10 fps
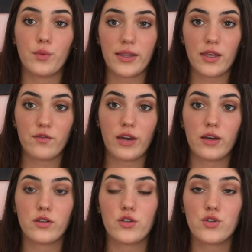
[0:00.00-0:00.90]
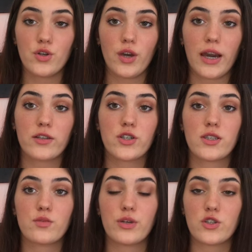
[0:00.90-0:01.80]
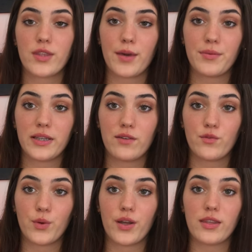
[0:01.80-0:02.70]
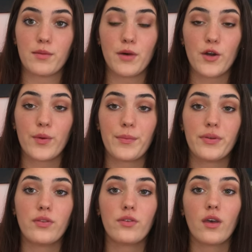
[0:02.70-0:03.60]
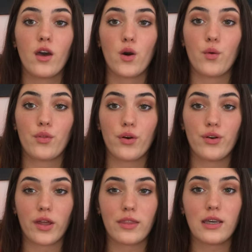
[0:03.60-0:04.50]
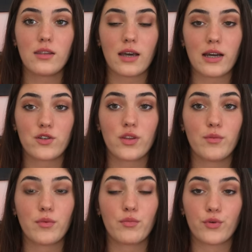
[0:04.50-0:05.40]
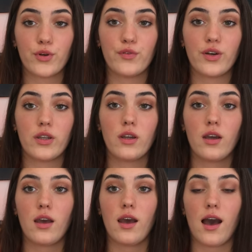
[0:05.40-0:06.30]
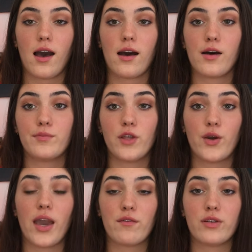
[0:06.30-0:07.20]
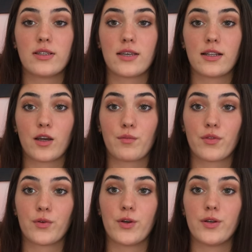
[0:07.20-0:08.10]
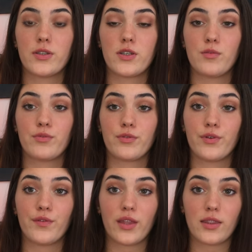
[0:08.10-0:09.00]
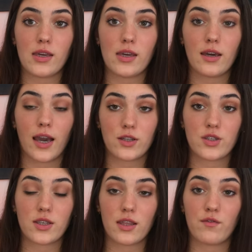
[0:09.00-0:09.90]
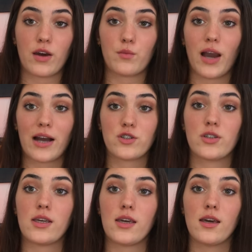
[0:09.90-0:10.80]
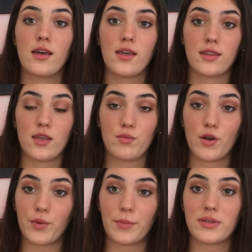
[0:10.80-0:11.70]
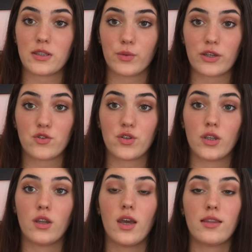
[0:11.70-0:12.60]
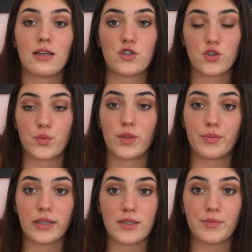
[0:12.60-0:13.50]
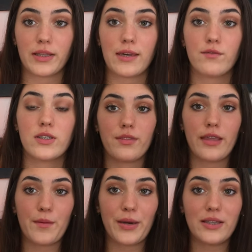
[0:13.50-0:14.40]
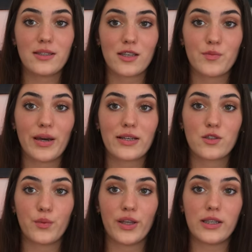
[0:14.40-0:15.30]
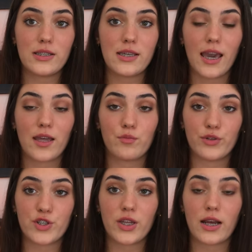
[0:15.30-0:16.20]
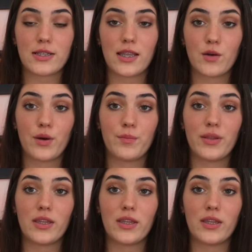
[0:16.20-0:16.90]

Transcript: where they found two hatchets, which they believed were the murder weapons, although nothing has actually been proven. Uh, no evidence had come through to prove that the hatchets that they found were actually the murder weapons in question. That's just what the police believed. Their main suspects were Lizzie and Bridget as they had been